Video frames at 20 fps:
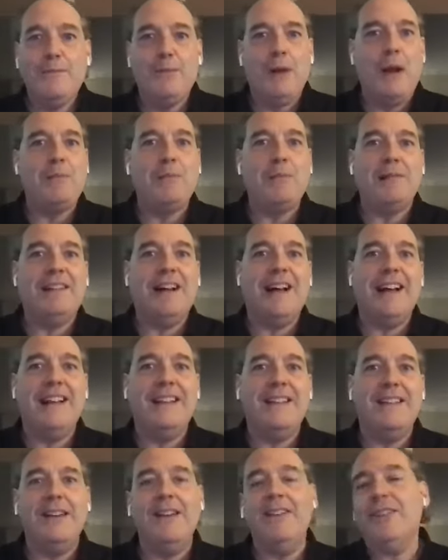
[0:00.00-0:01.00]
people
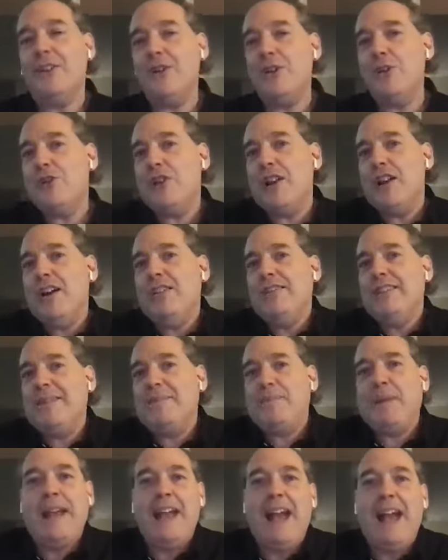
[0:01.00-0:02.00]
they'll usually,
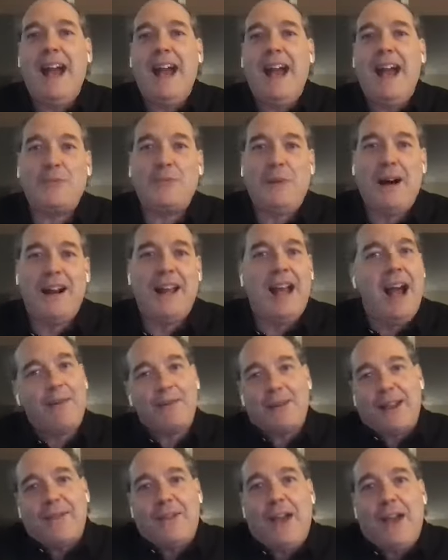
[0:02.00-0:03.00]
pay you half the money. I
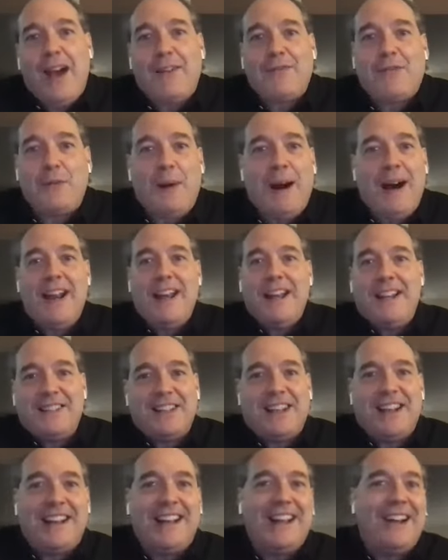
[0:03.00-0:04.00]
will give you half the money because,
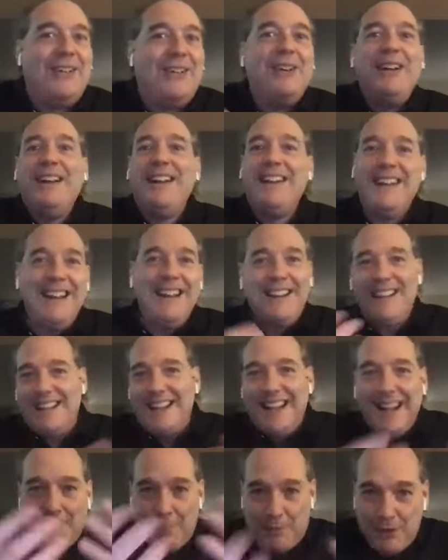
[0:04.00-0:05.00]
you
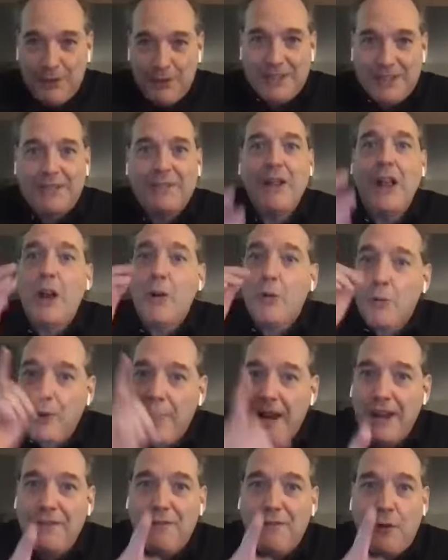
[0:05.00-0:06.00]
got to produce stuff.
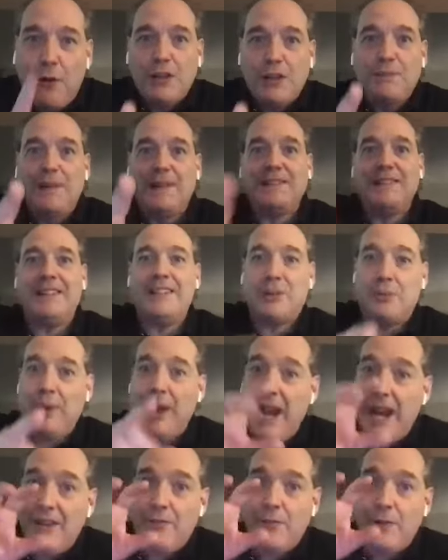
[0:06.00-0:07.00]
Reinforcement. So
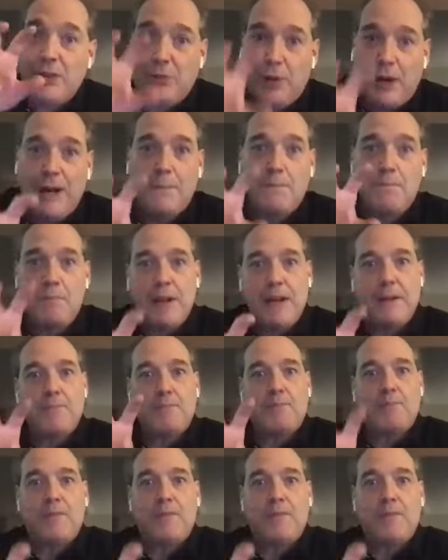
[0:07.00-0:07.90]
we try to pick